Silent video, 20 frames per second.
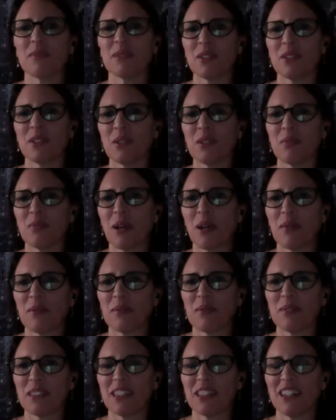no,
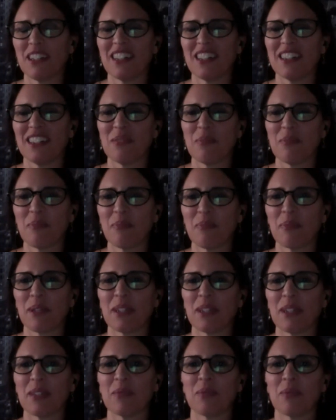probably not.
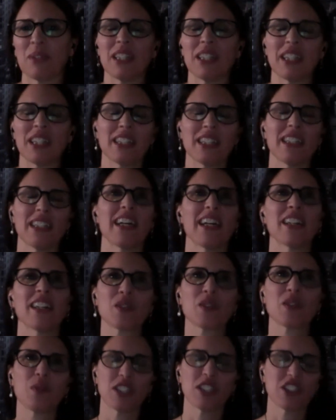But we can ask
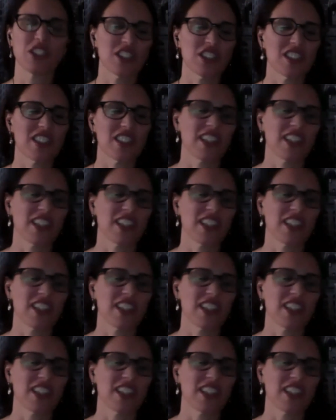questions. questions.